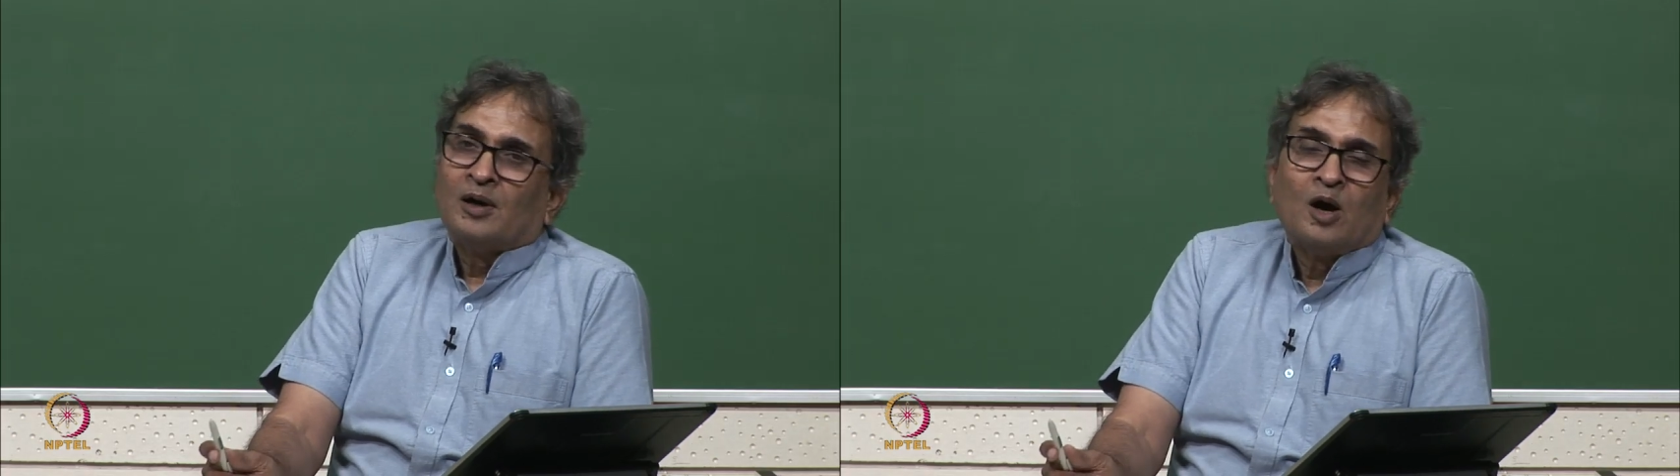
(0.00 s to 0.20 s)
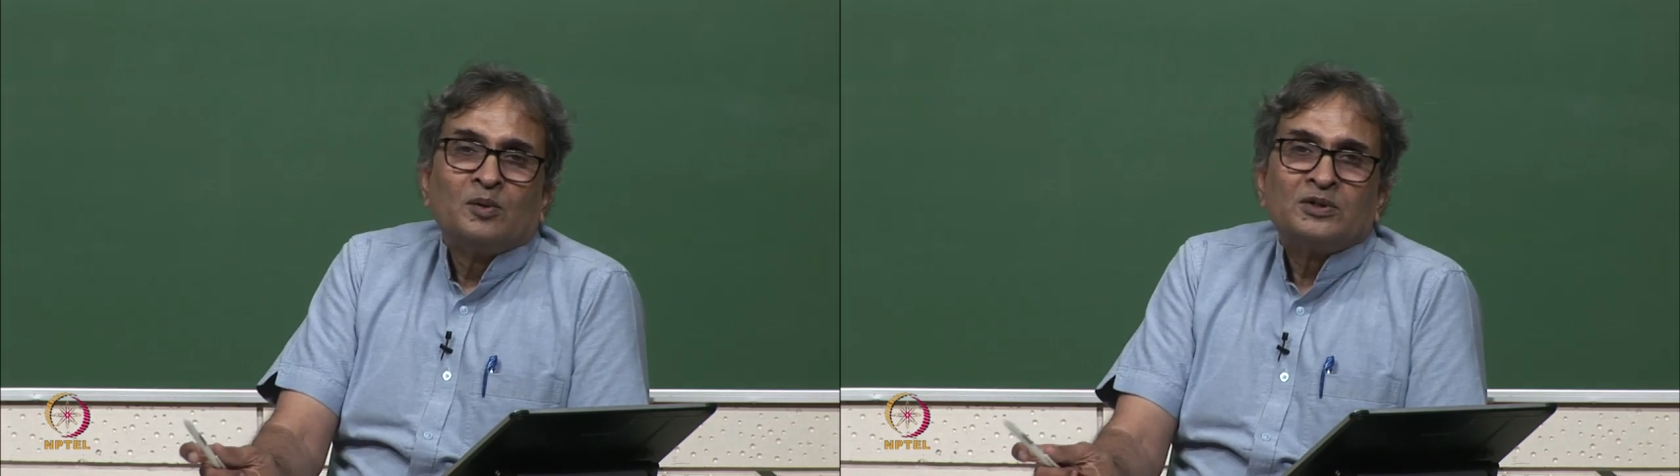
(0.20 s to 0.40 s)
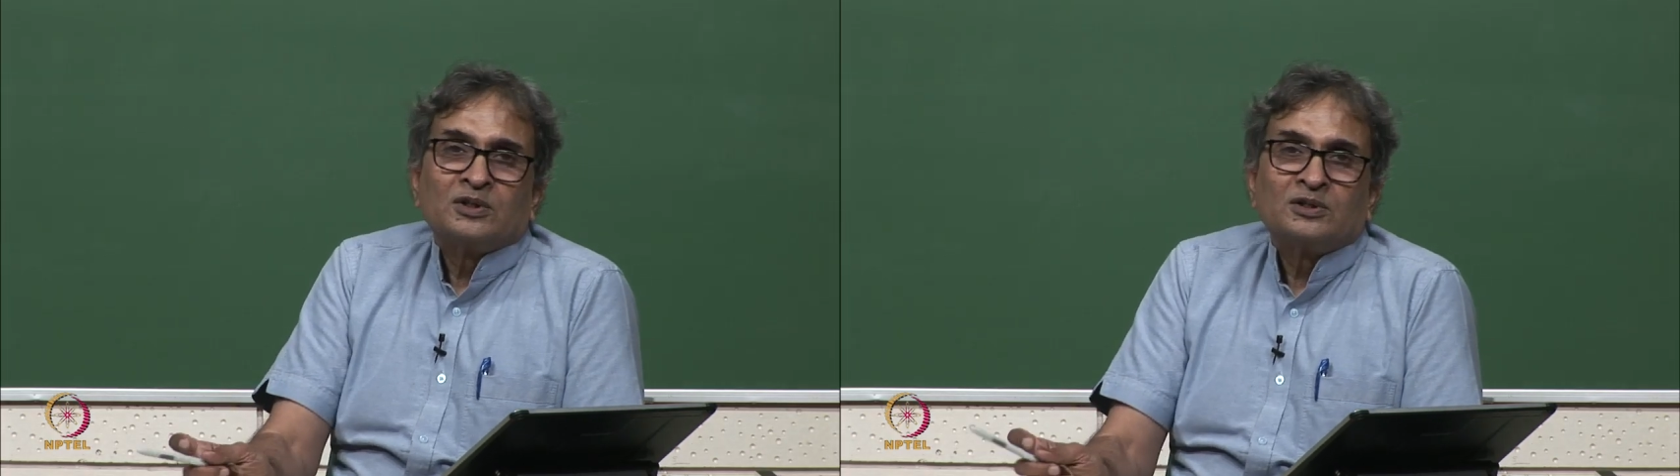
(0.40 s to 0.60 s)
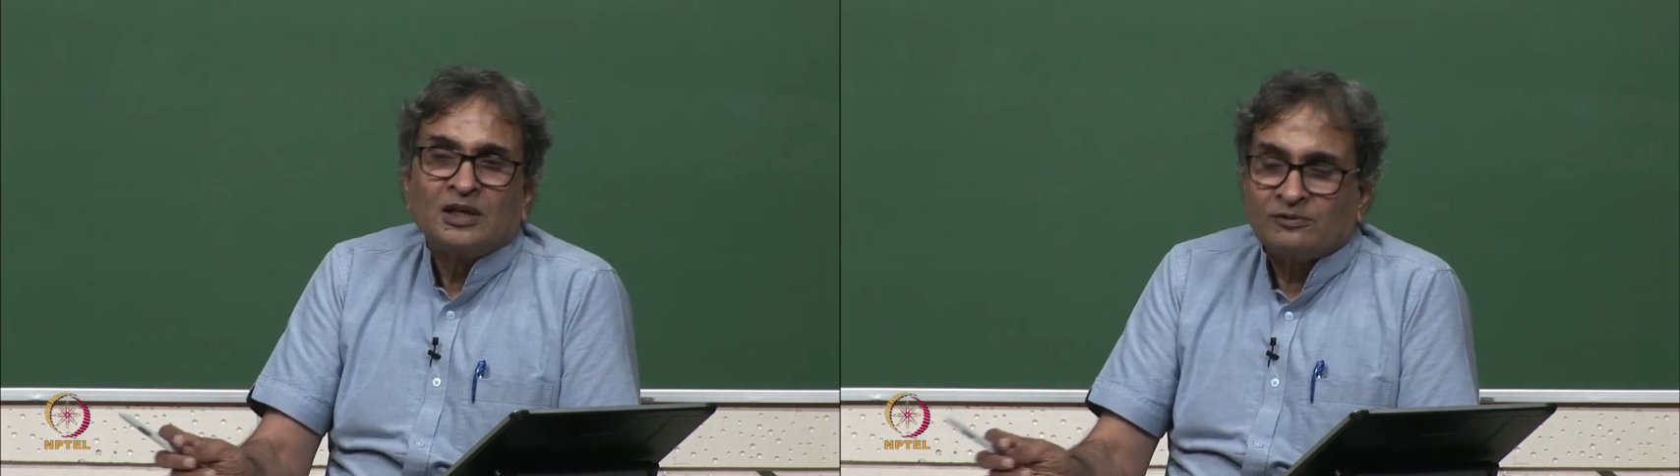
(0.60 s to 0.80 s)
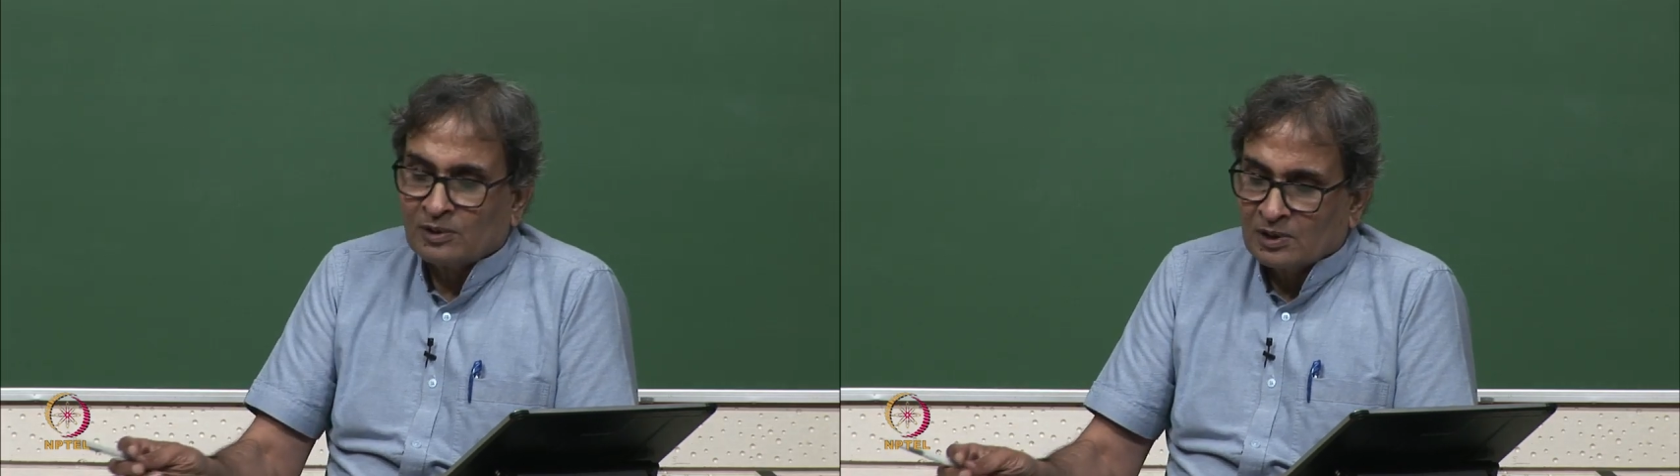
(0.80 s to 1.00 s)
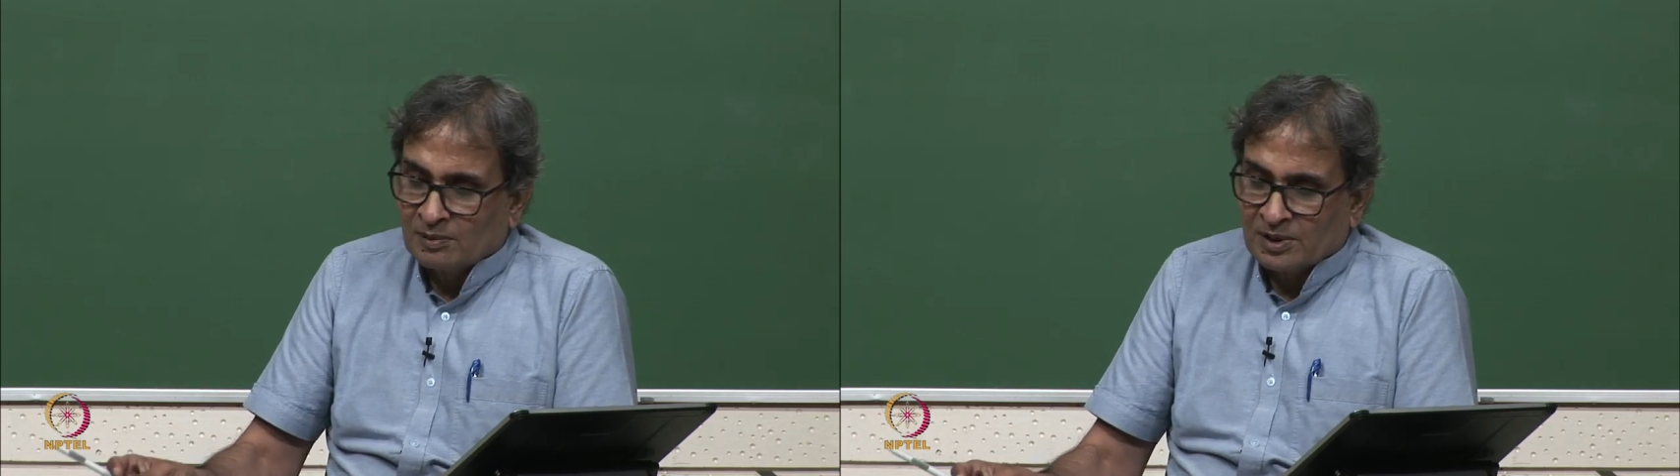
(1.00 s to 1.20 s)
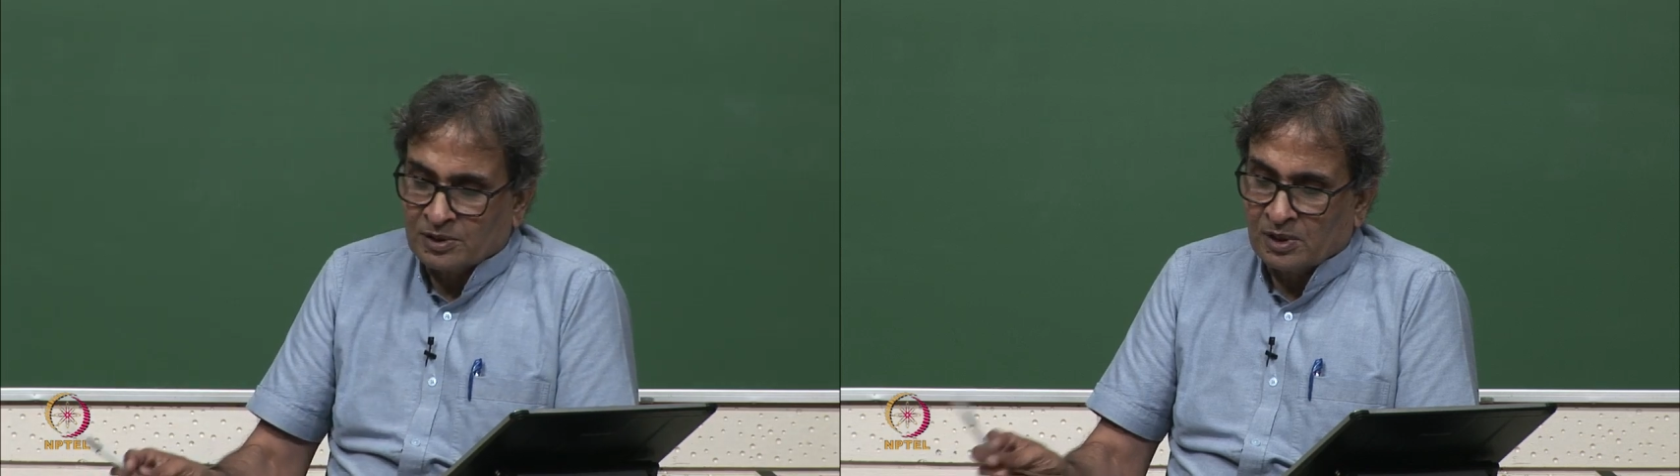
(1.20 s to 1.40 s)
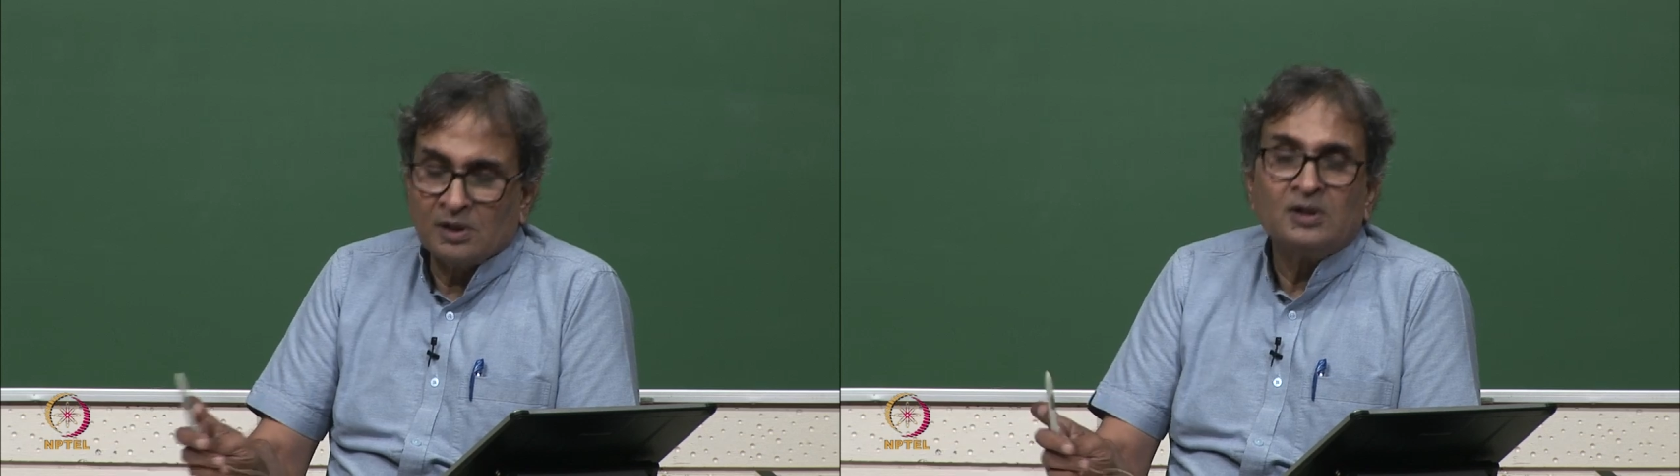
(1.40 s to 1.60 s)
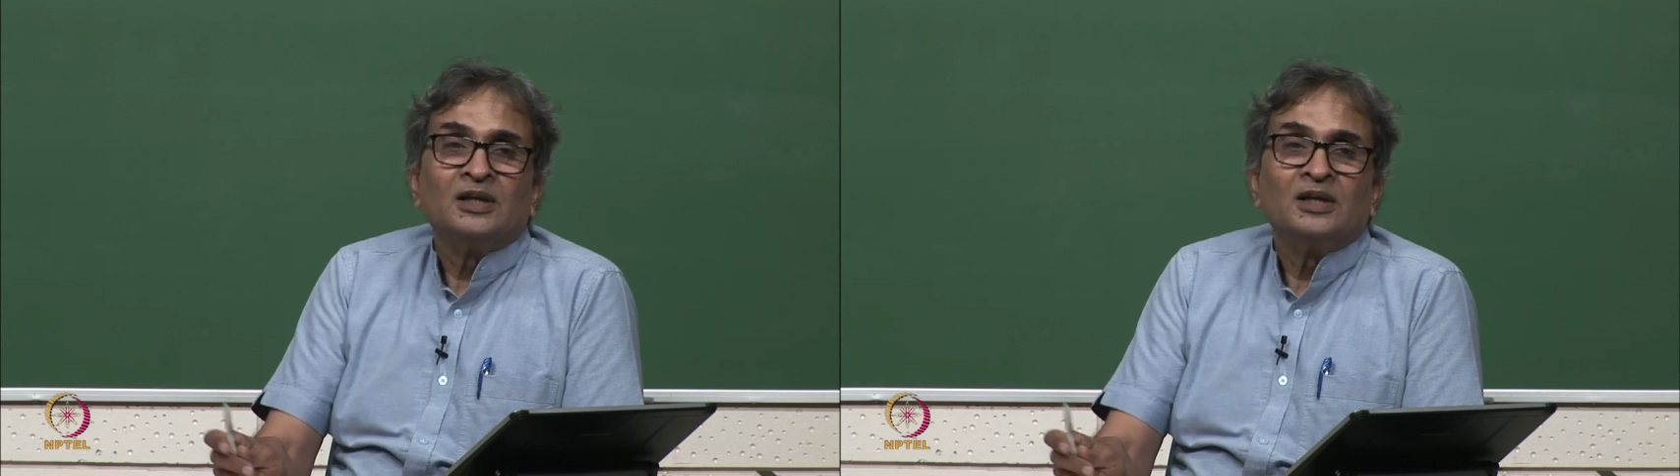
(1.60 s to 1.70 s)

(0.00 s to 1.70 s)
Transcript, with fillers: how much successful commercially